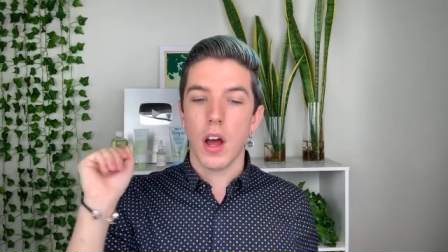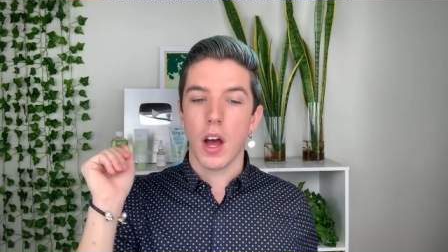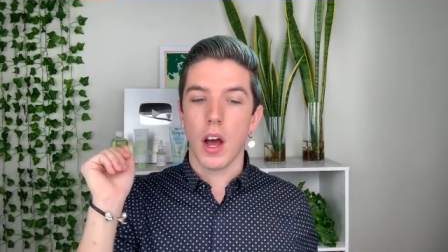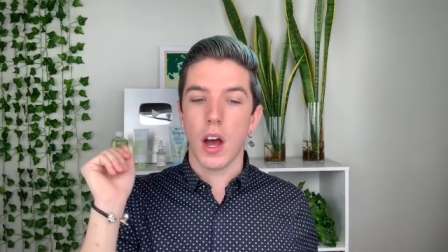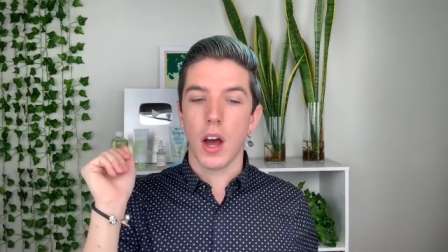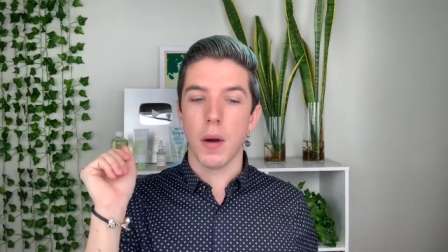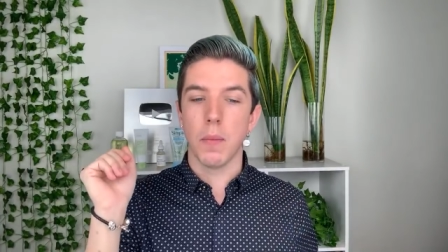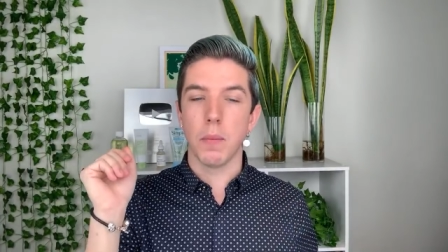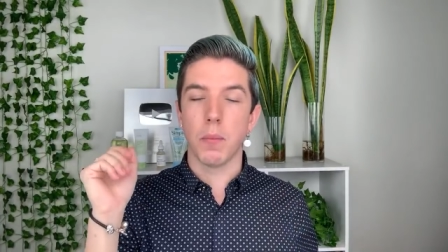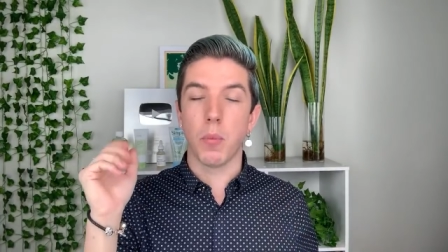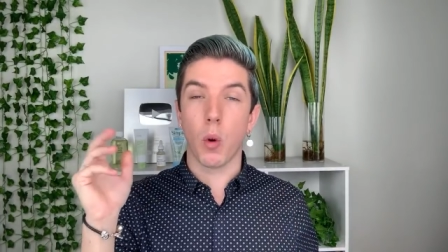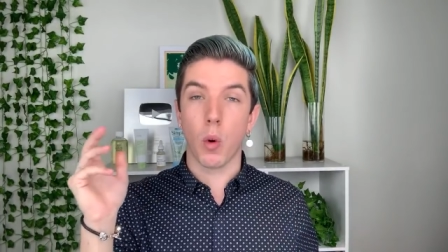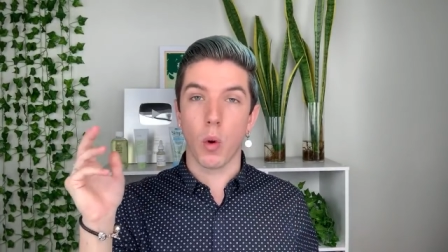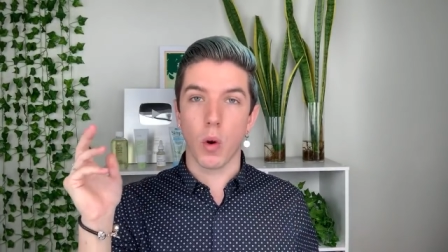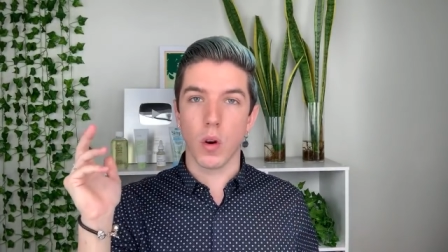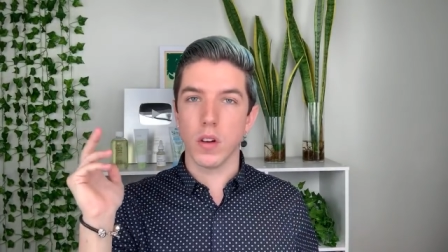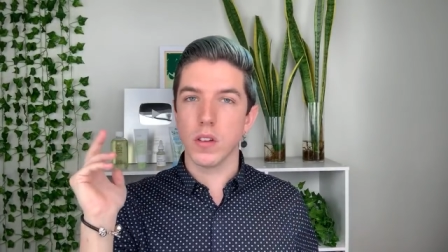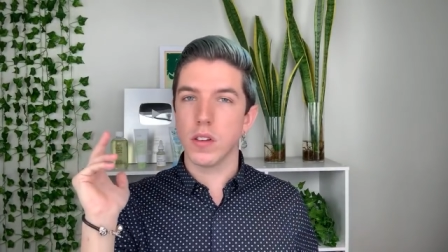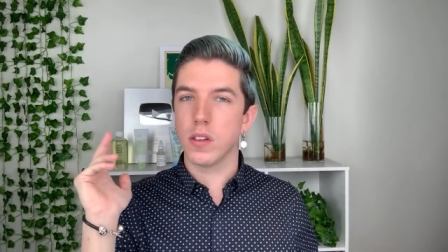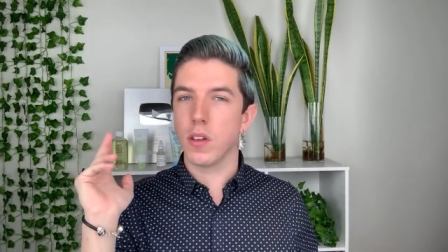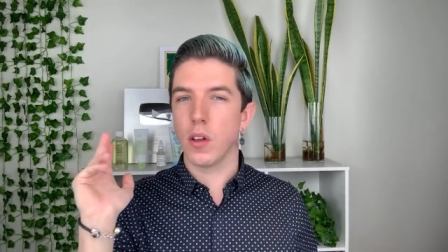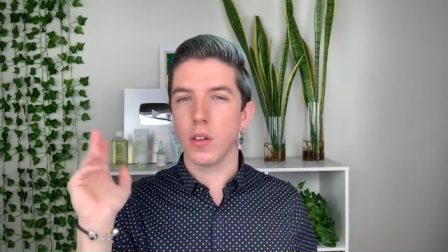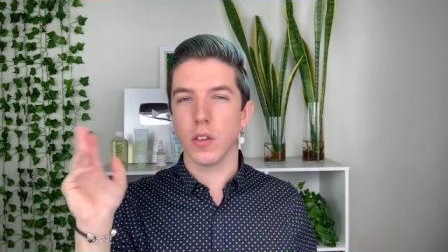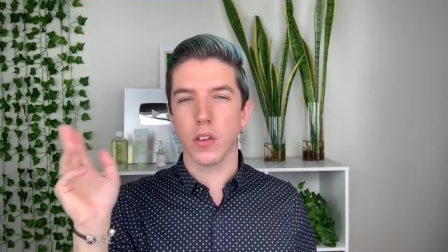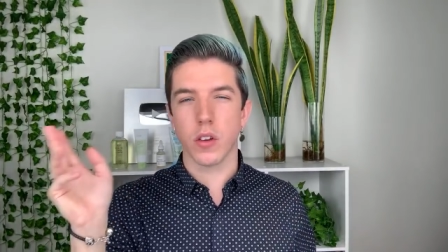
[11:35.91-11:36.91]
um,
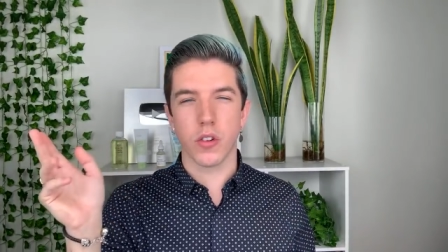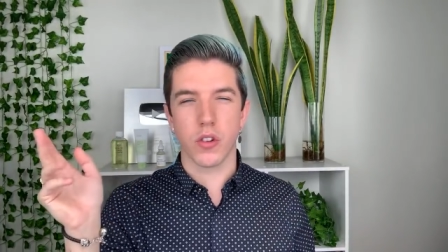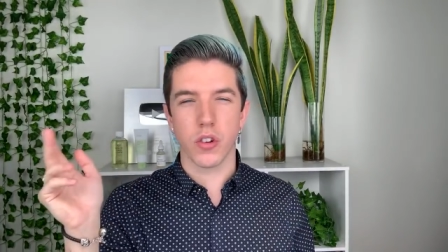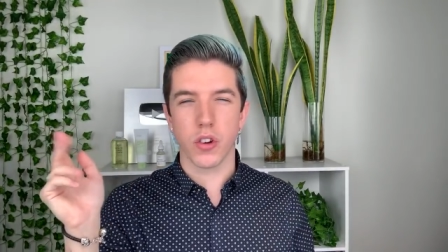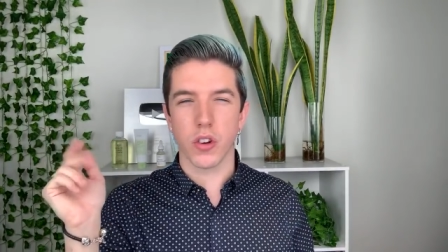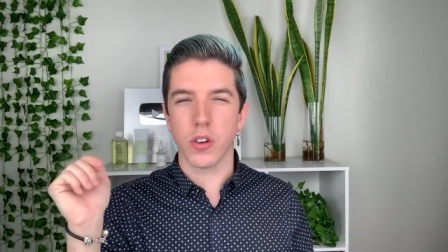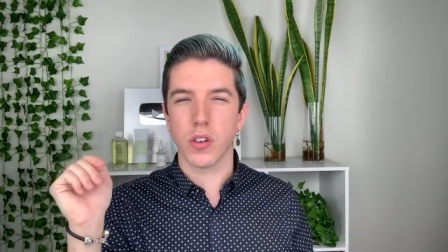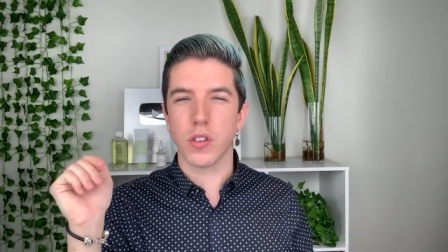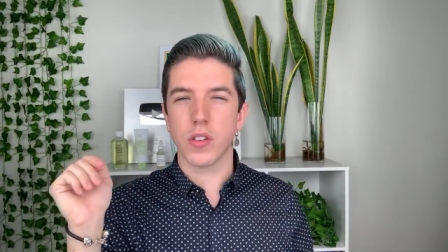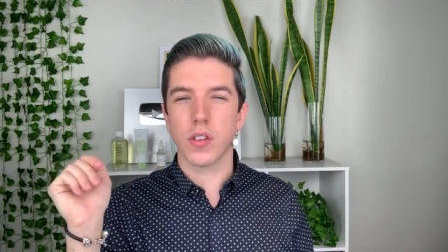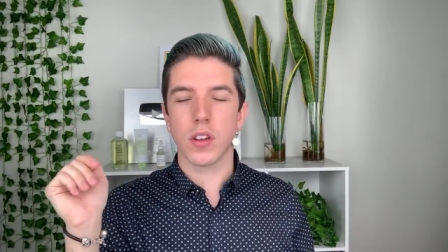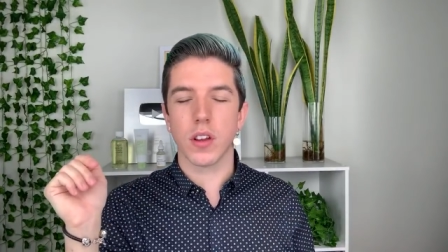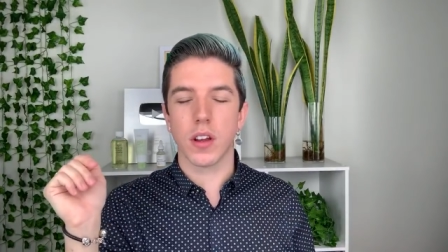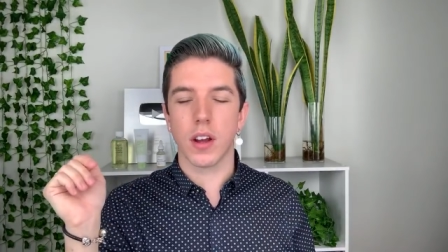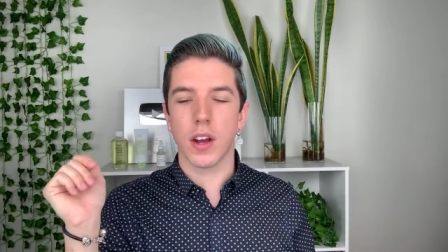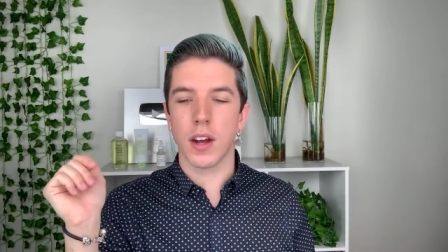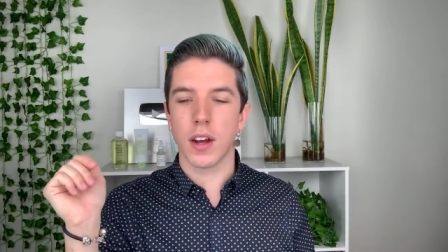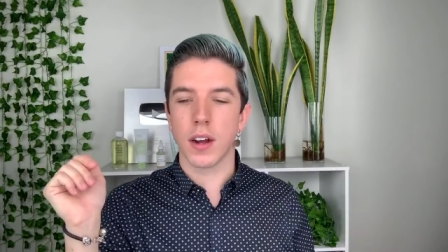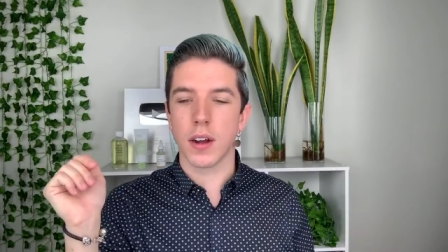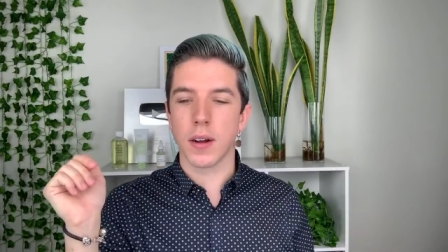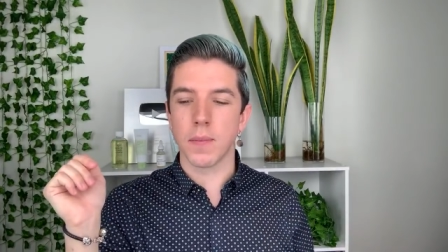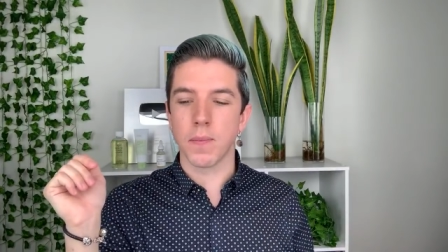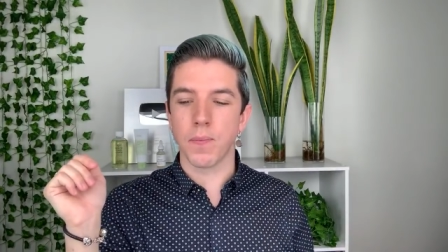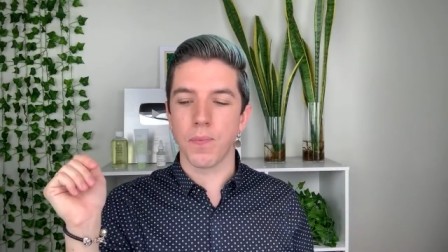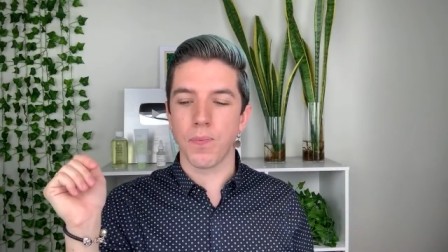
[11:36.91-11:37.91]
pores, all the dirt
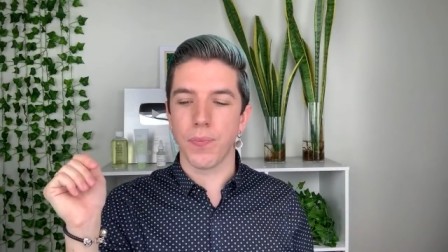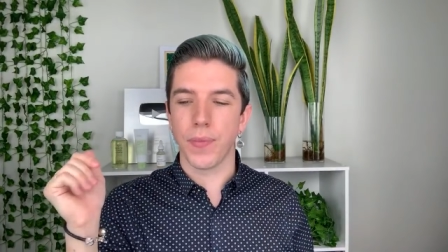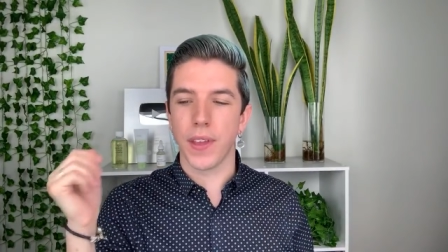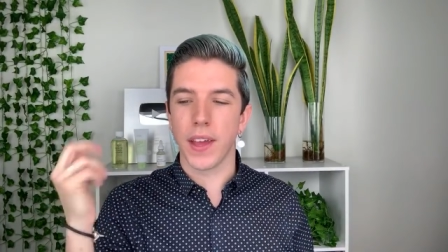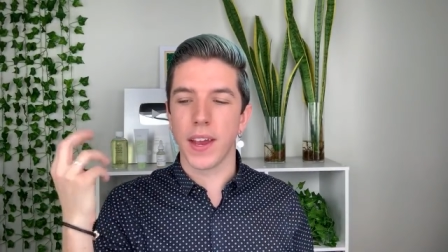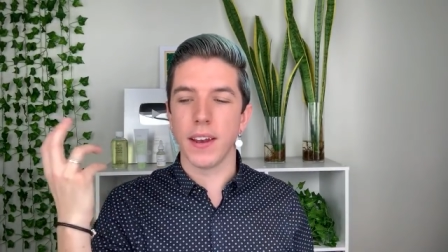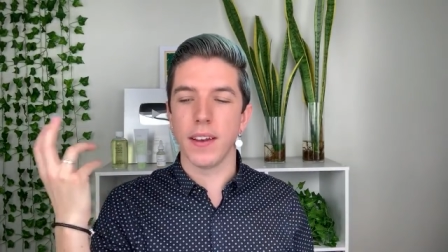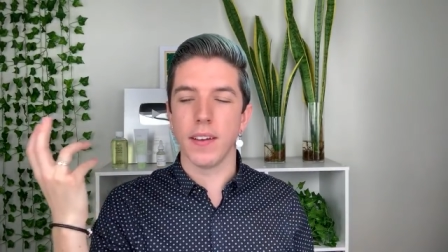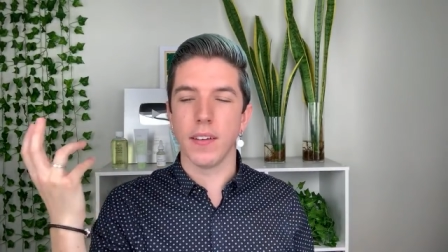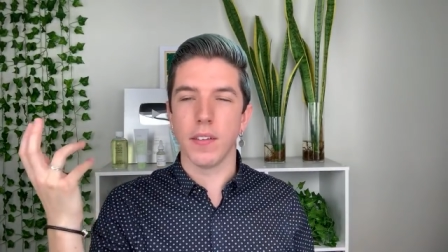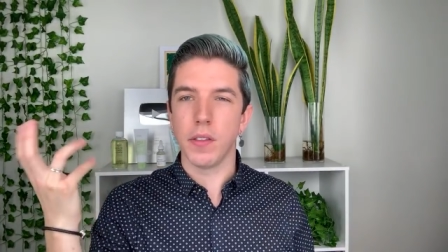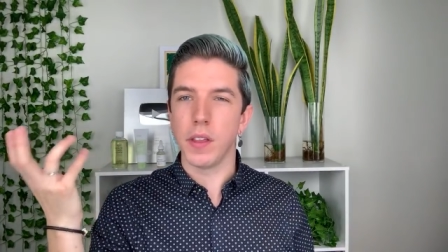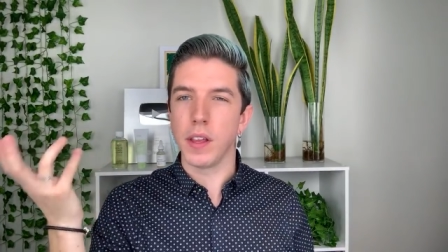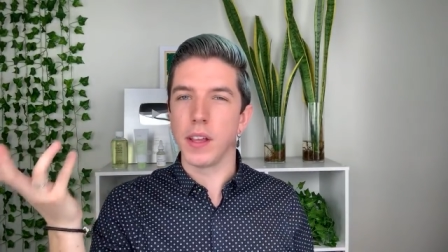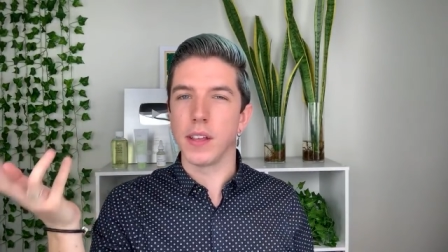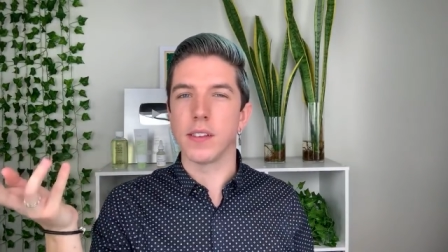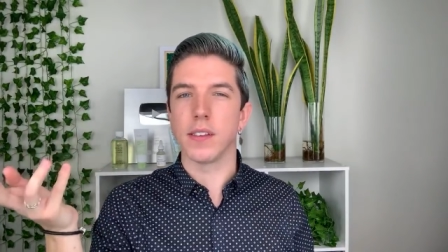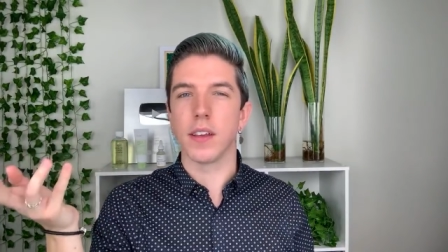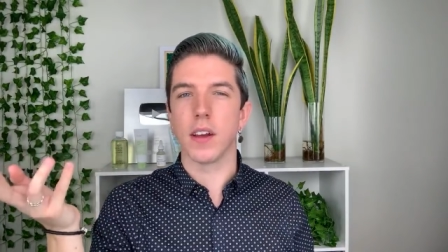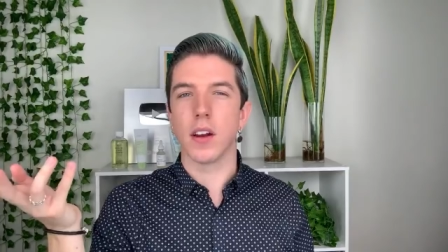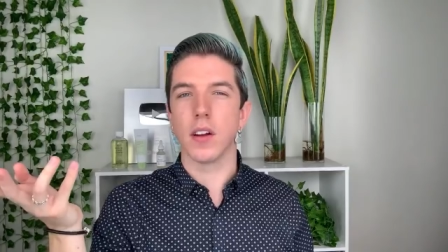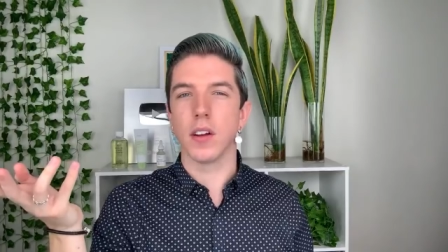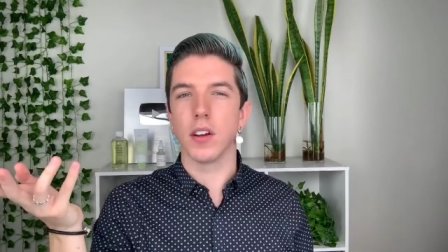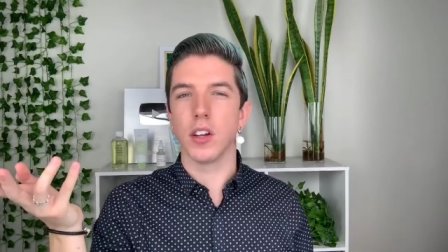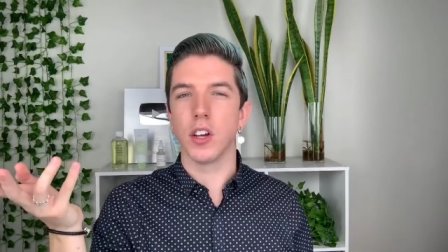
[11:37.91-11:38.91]
um, and things
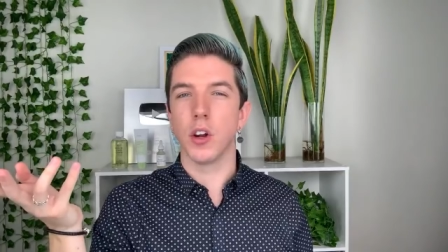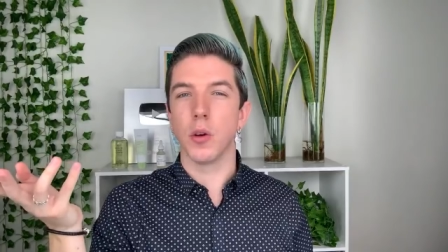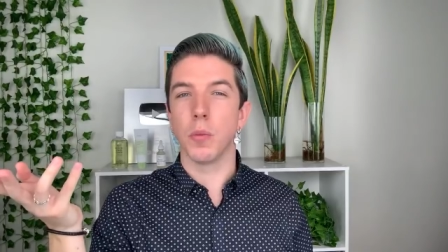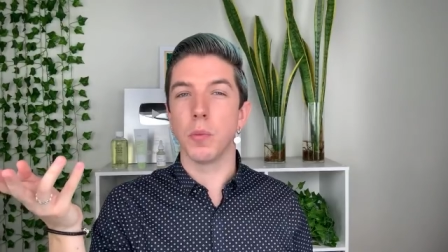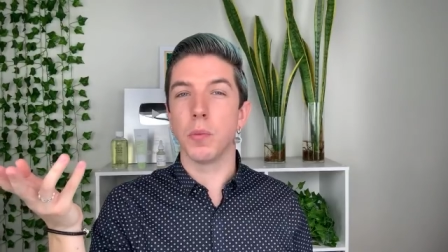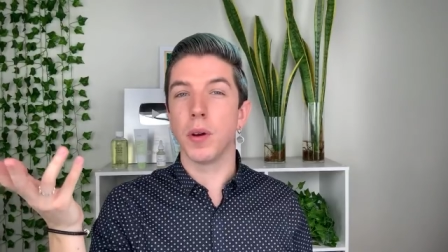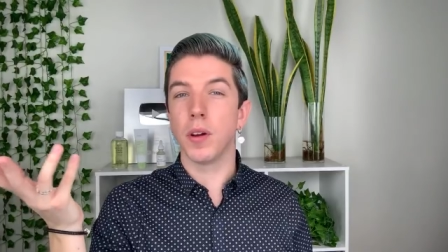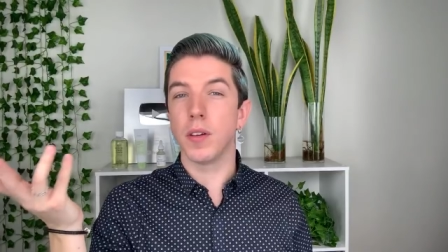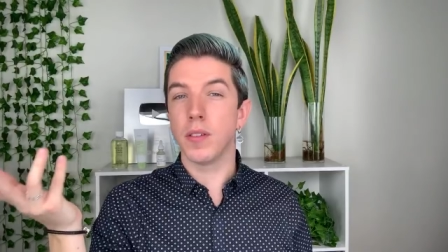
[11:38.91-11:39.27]
that are, you know,